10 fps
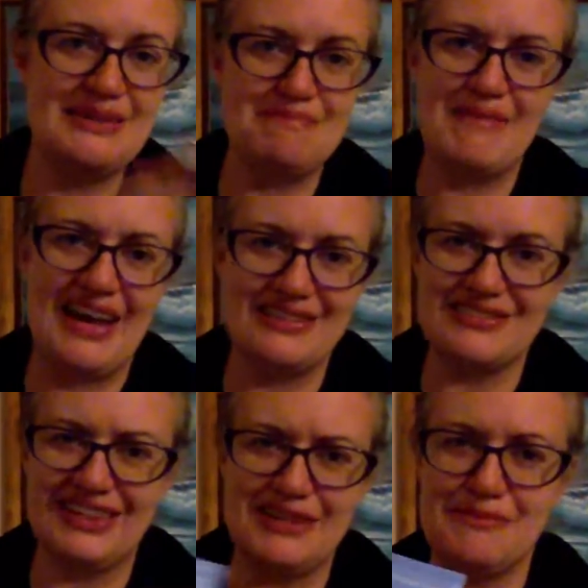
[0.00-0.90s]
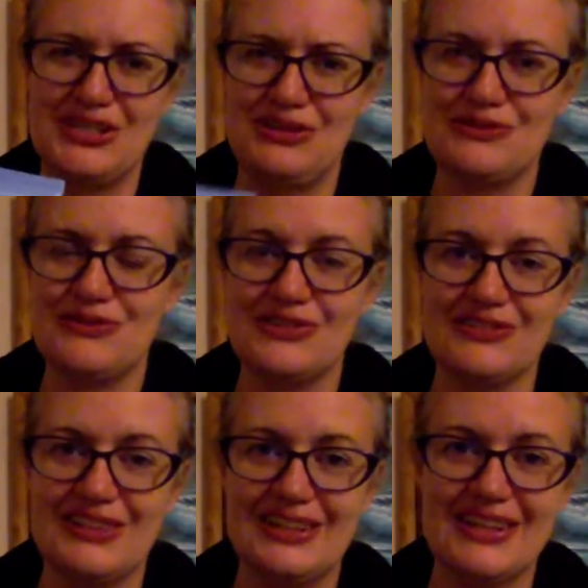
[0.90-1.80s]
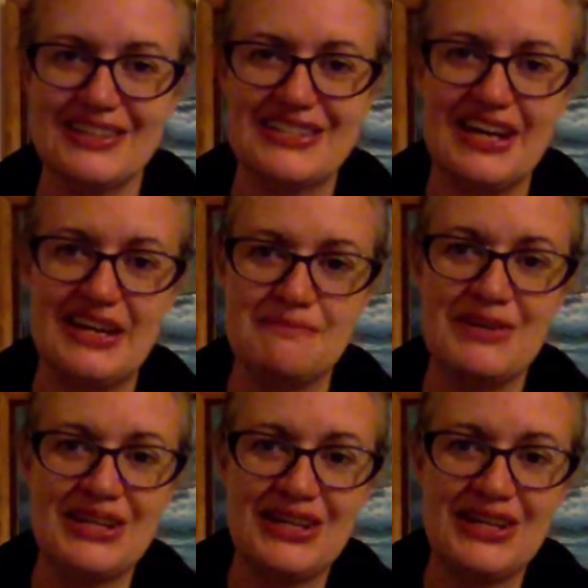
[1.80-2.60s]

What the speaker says: masks have been used for a really long time,